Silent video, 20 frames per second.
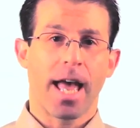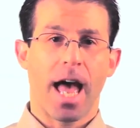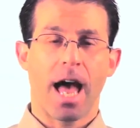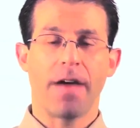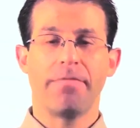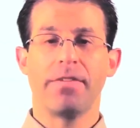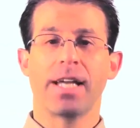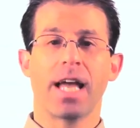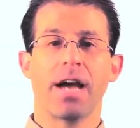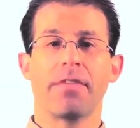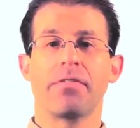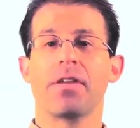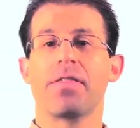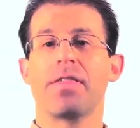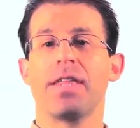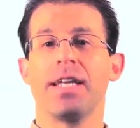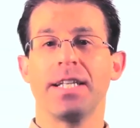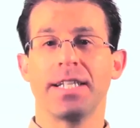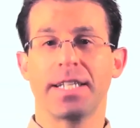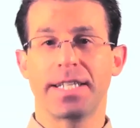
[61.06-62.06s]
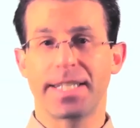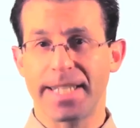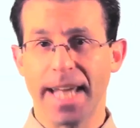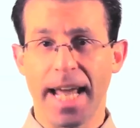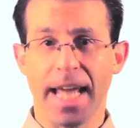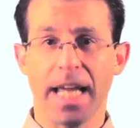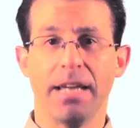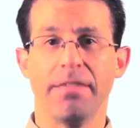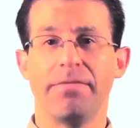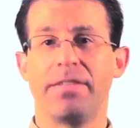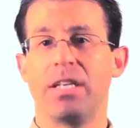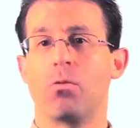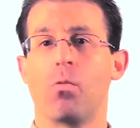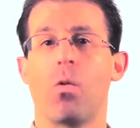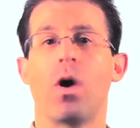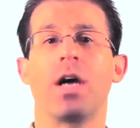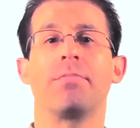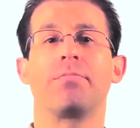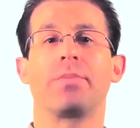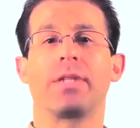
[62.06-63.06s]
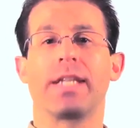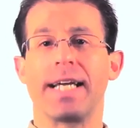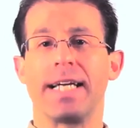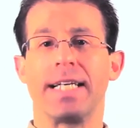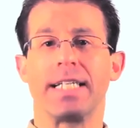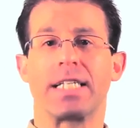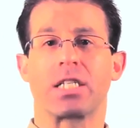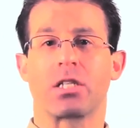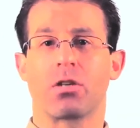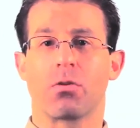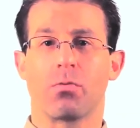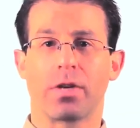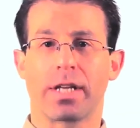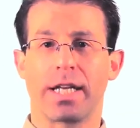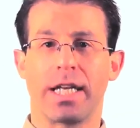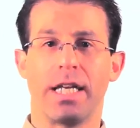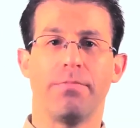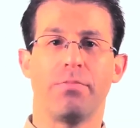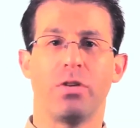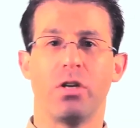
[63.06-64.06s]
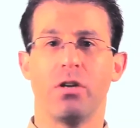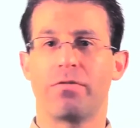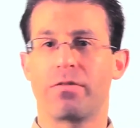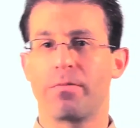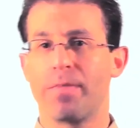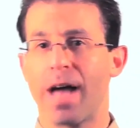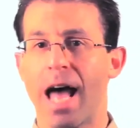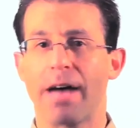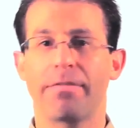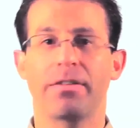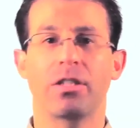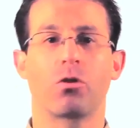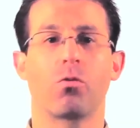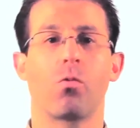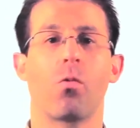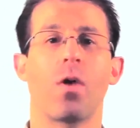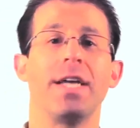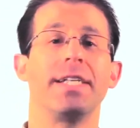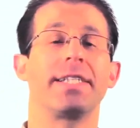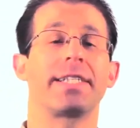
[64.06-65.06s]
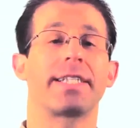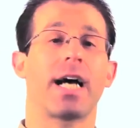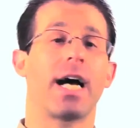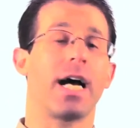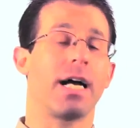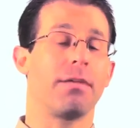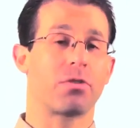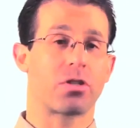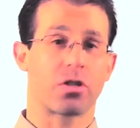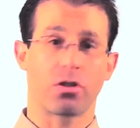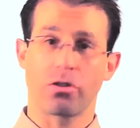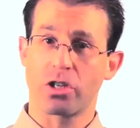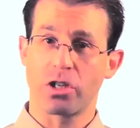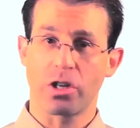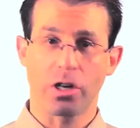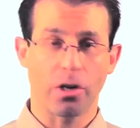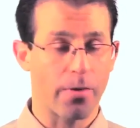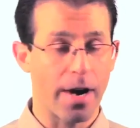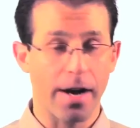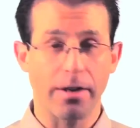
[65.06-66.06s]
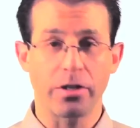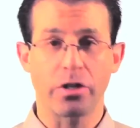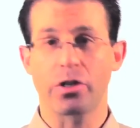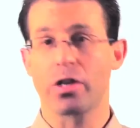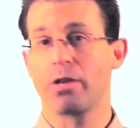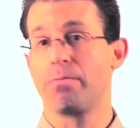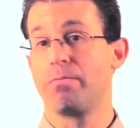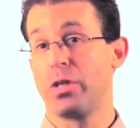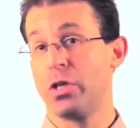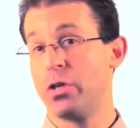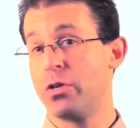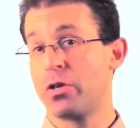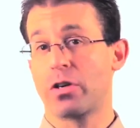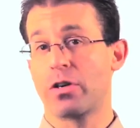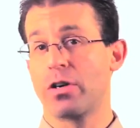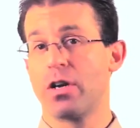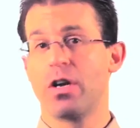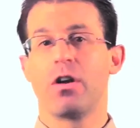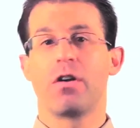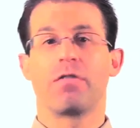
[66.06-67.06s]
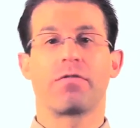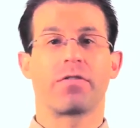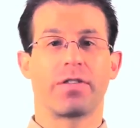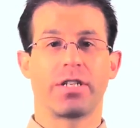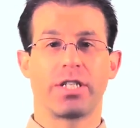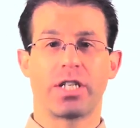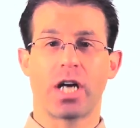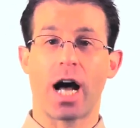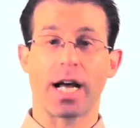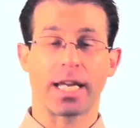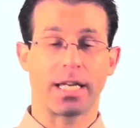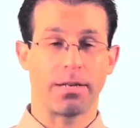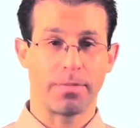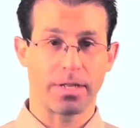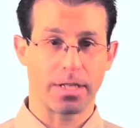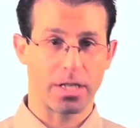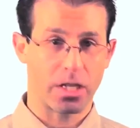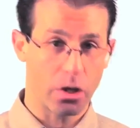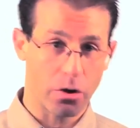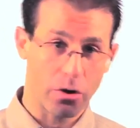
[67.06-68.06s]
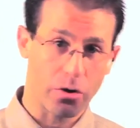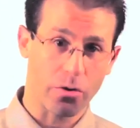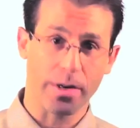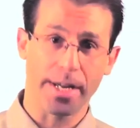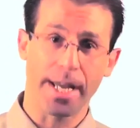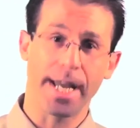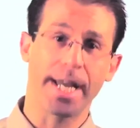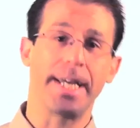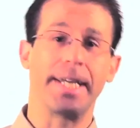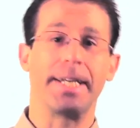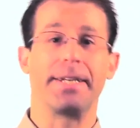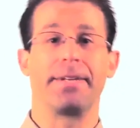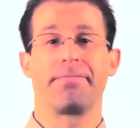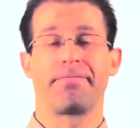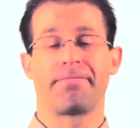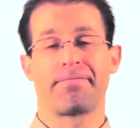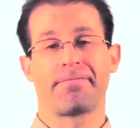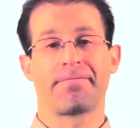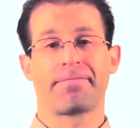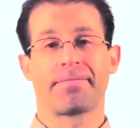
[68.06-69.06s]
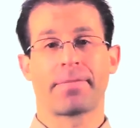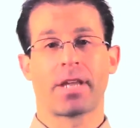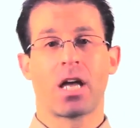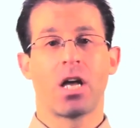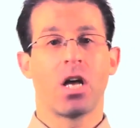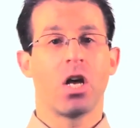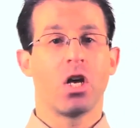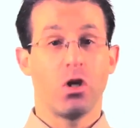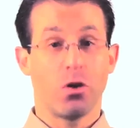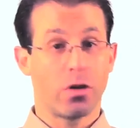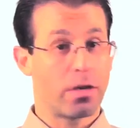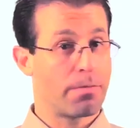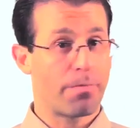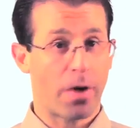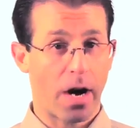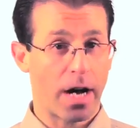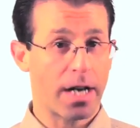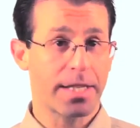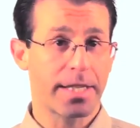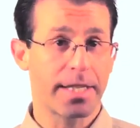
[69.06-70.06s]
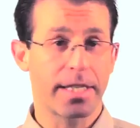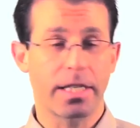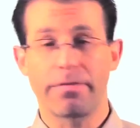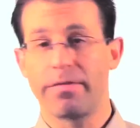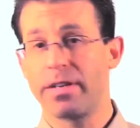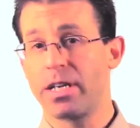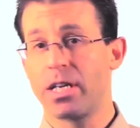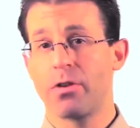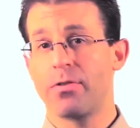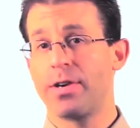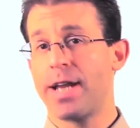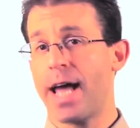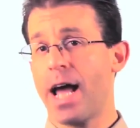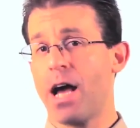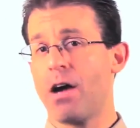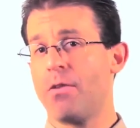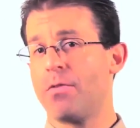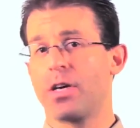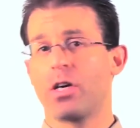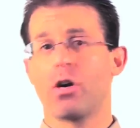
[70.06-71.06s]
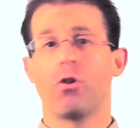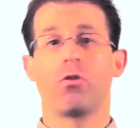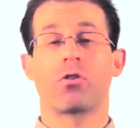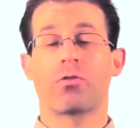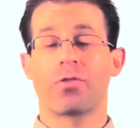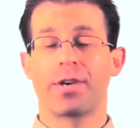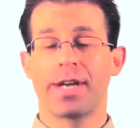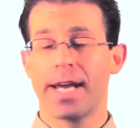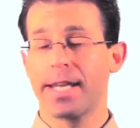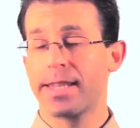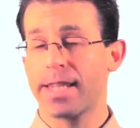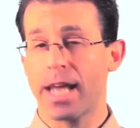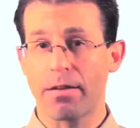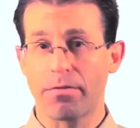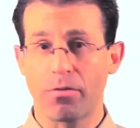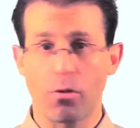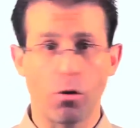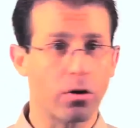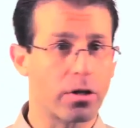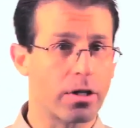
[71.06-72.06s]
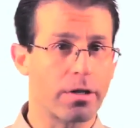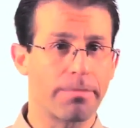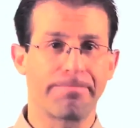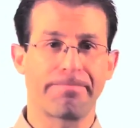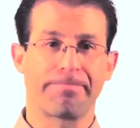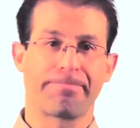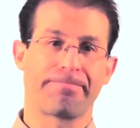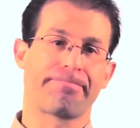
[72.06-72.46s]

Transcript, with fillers: Having everything saved in one place will keep you from having to waste time searching around your computer for the documents you create. You can pause this video now and go create that folder.